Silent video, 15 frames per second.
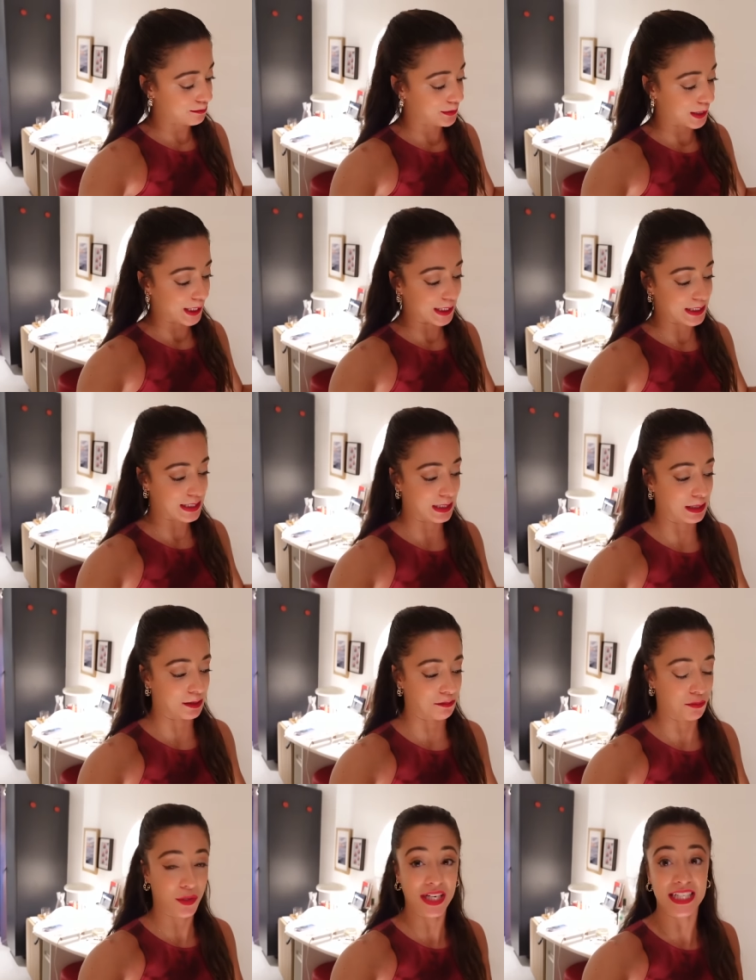But
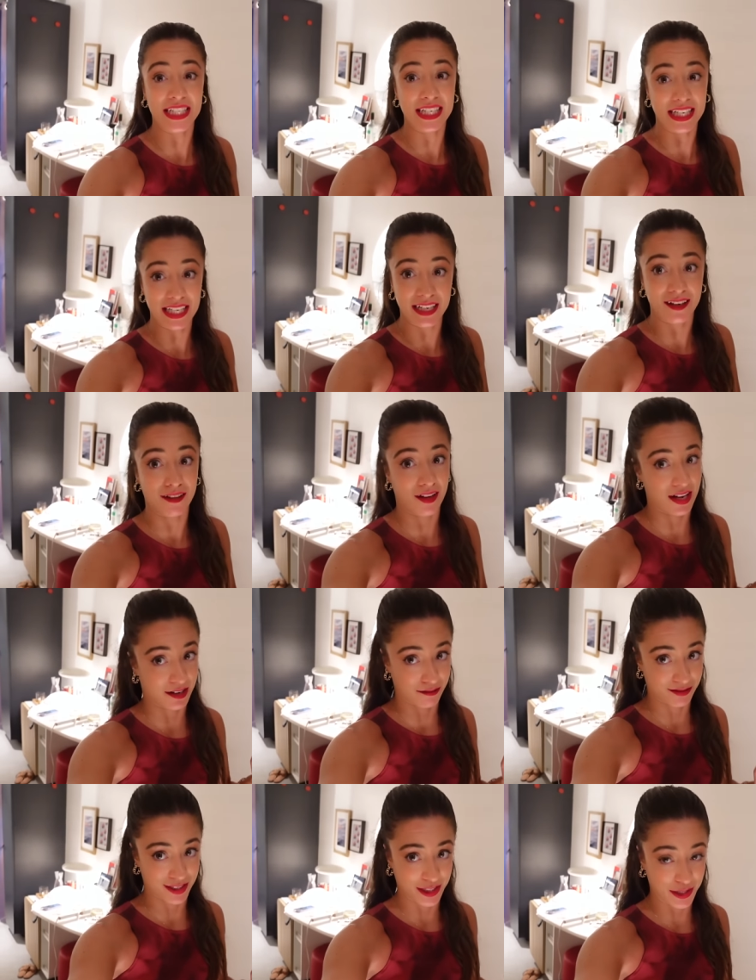um, we did eat a lot
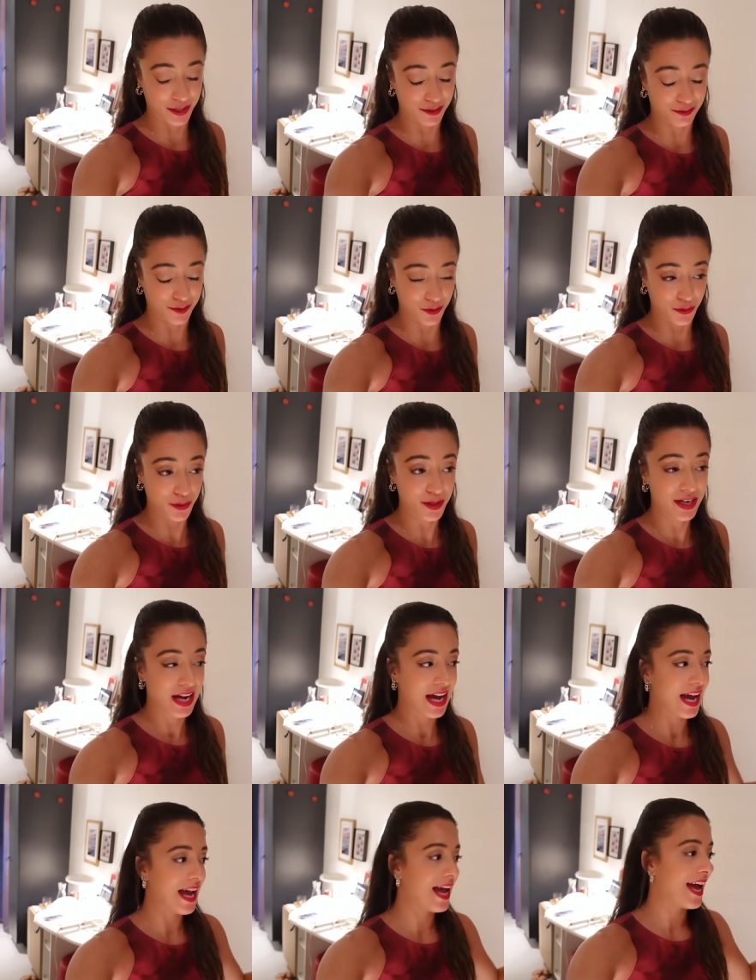of really good food.
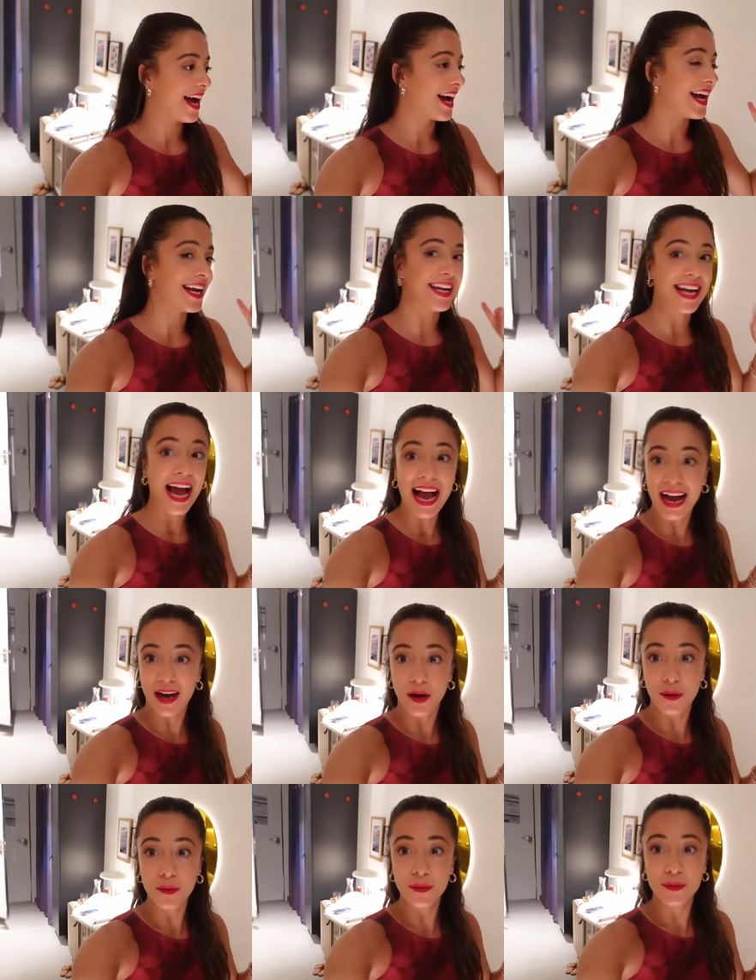And
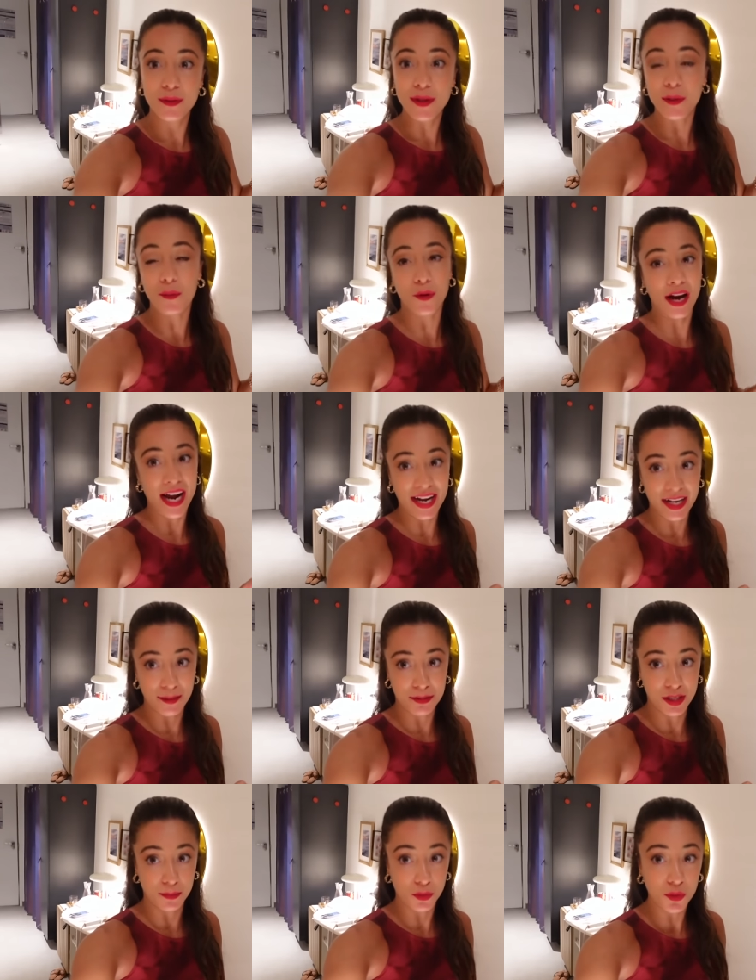now we're headed up
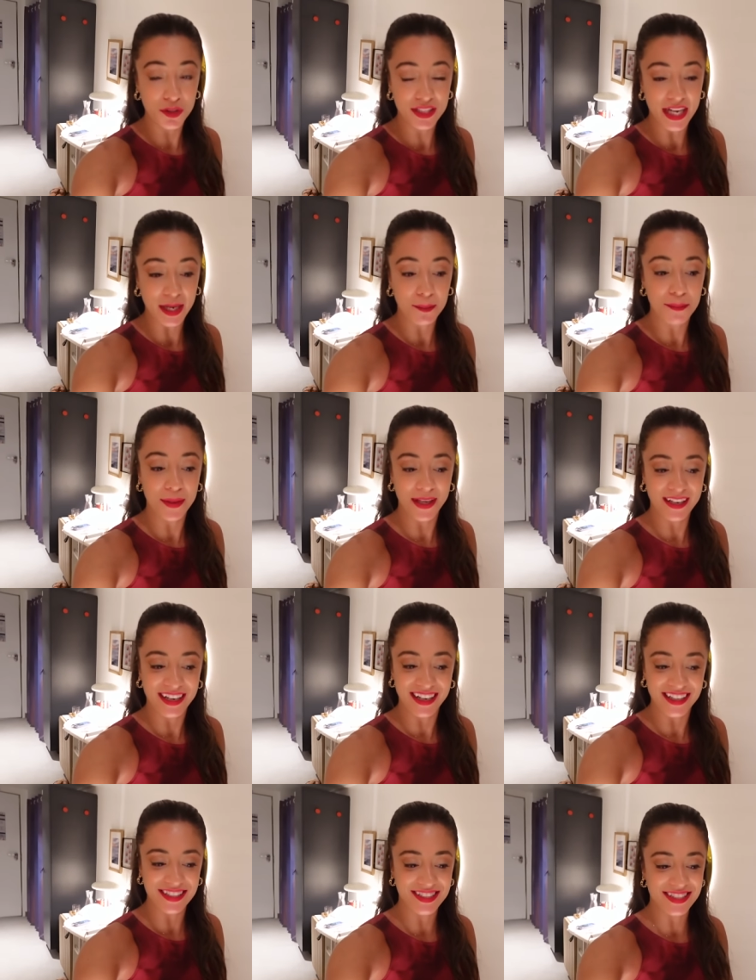to the pool deck
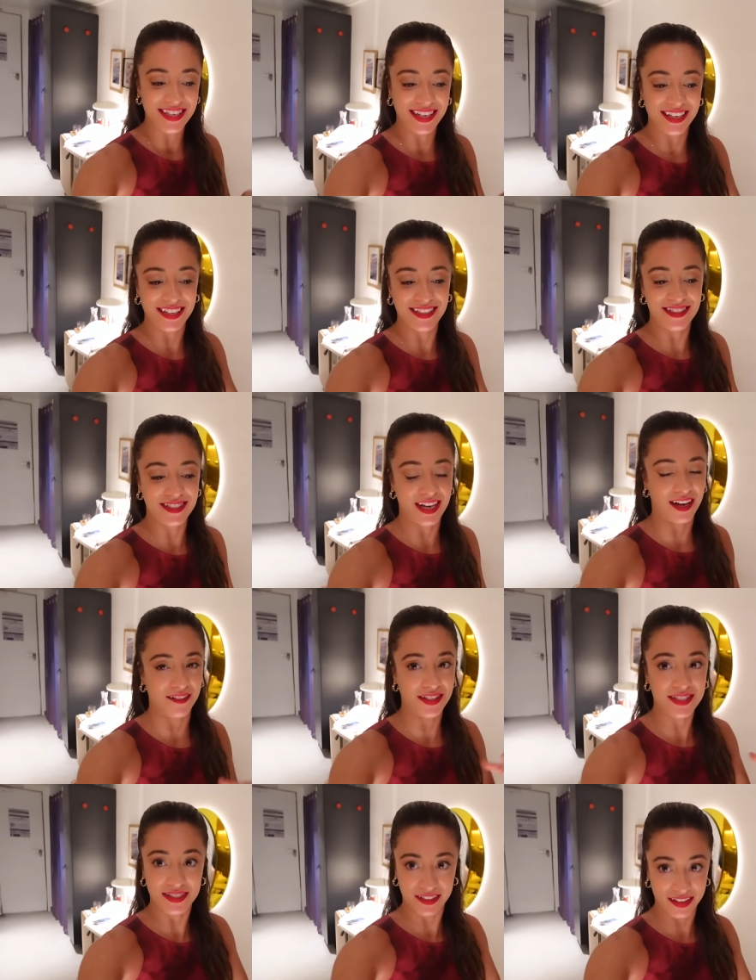because it is
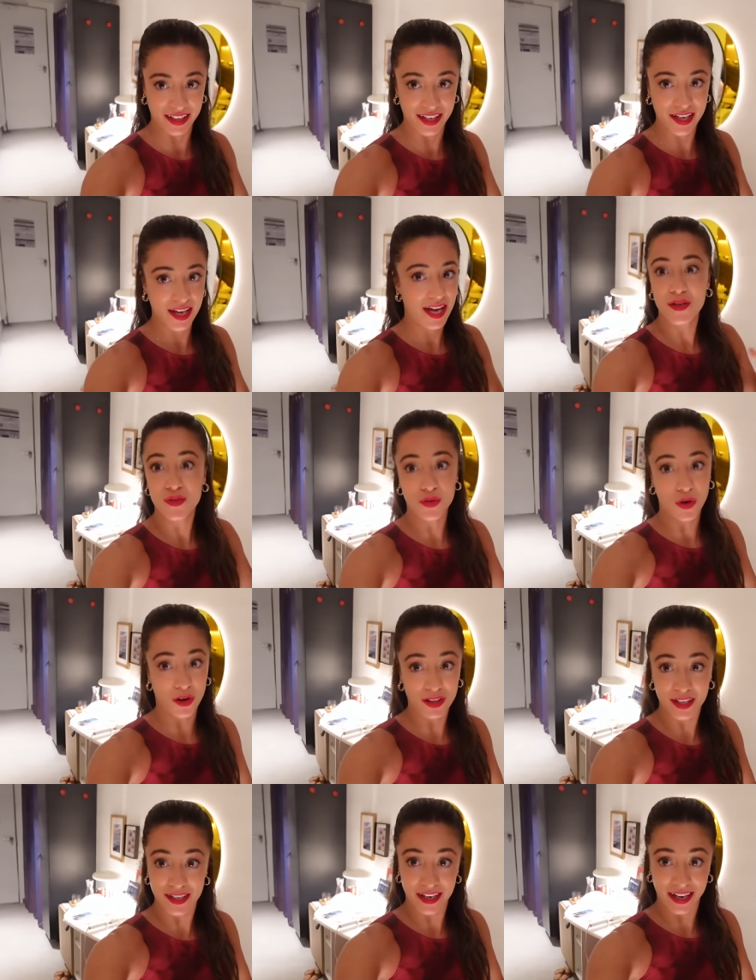obviously
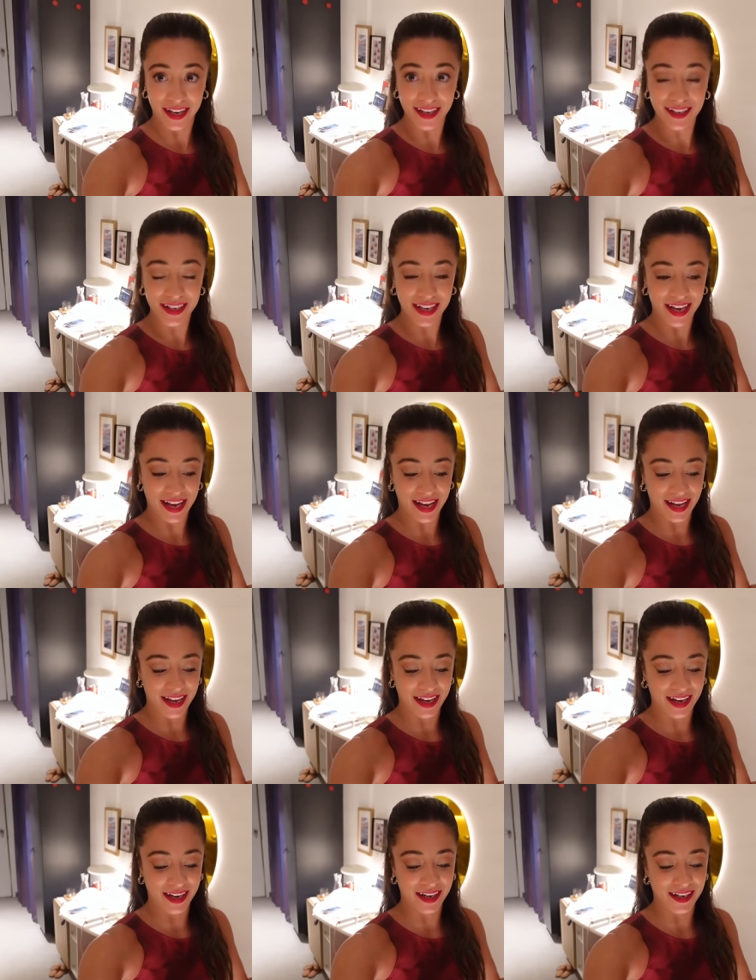Scarlet Night
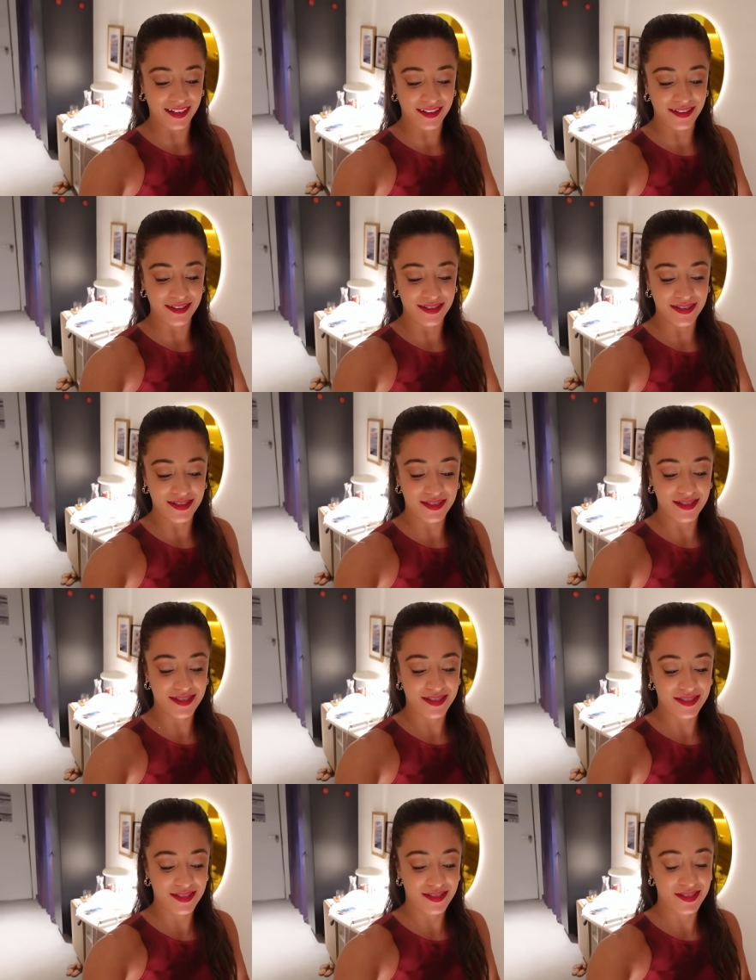and
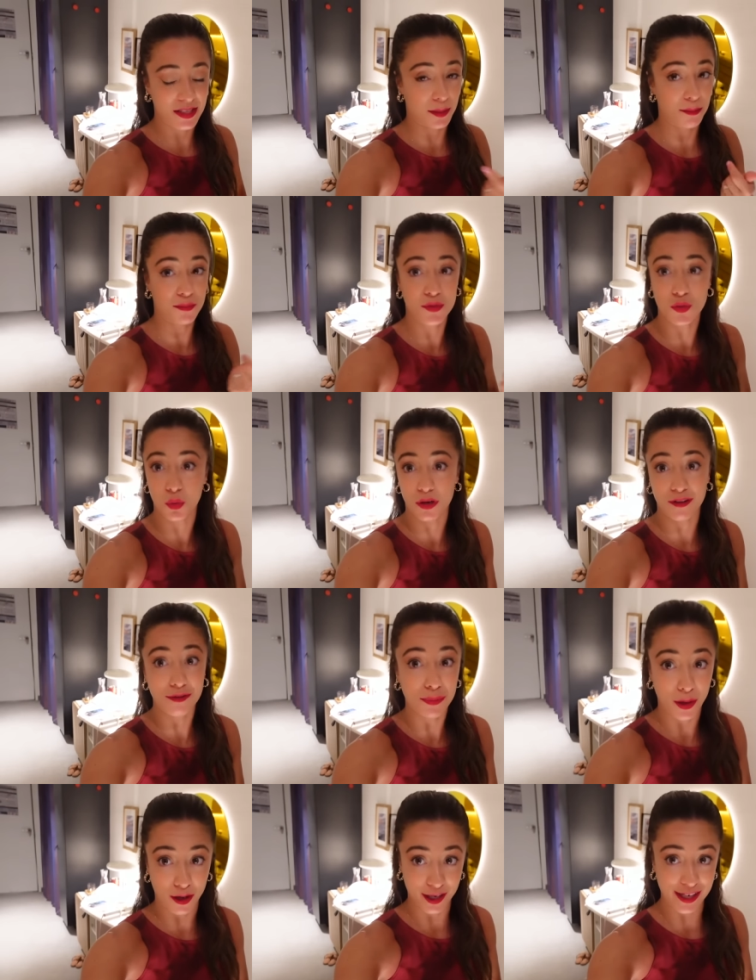some sort of
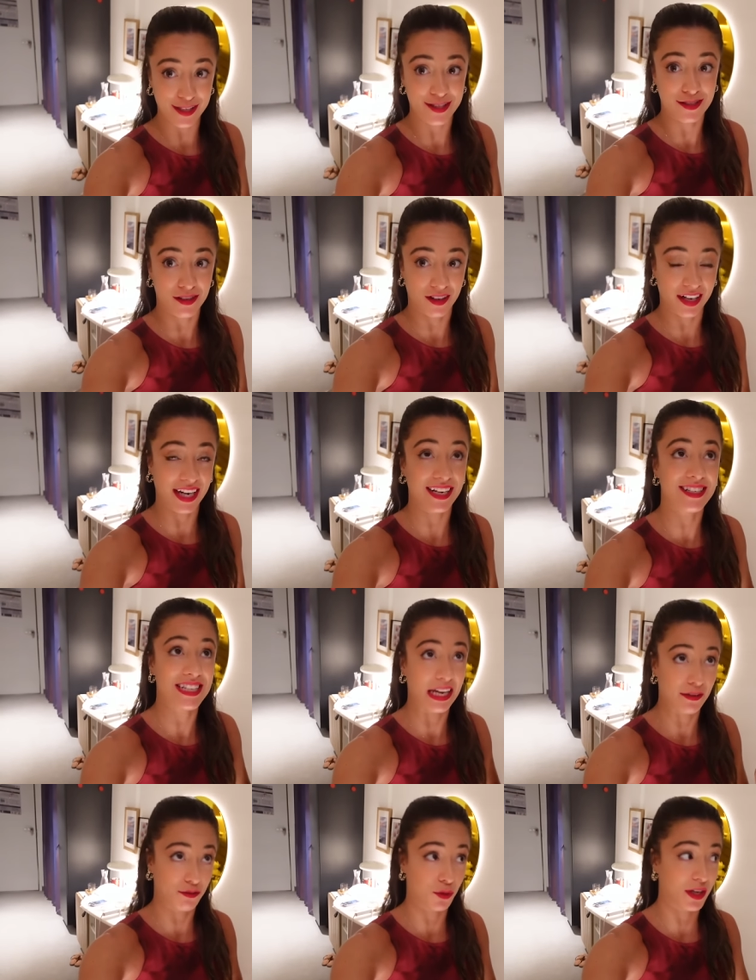party is starting at
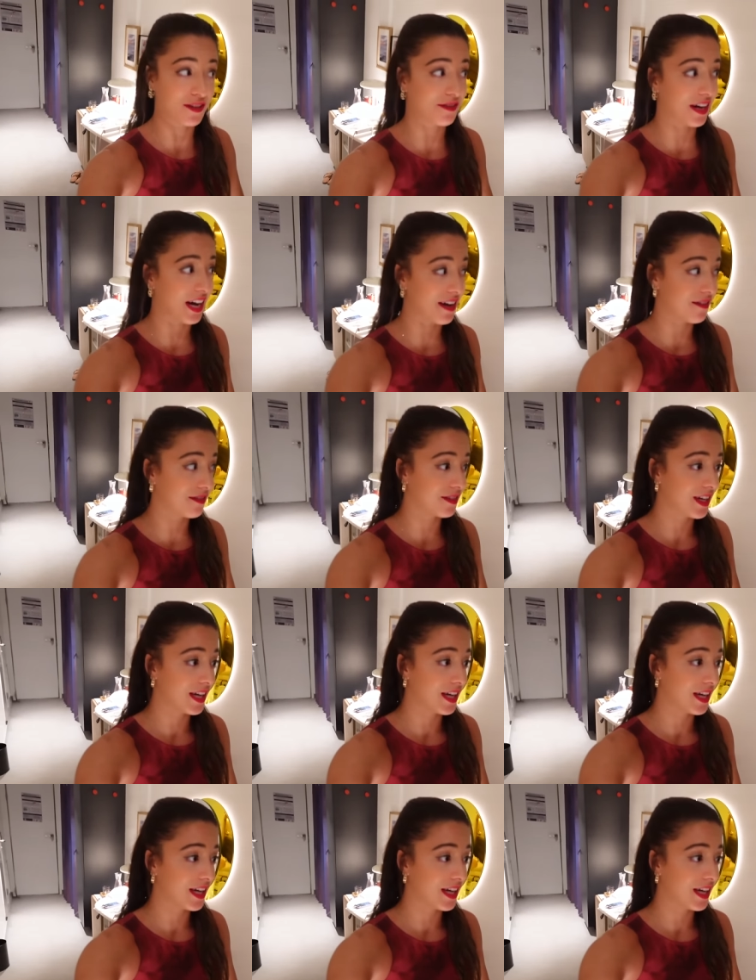1045.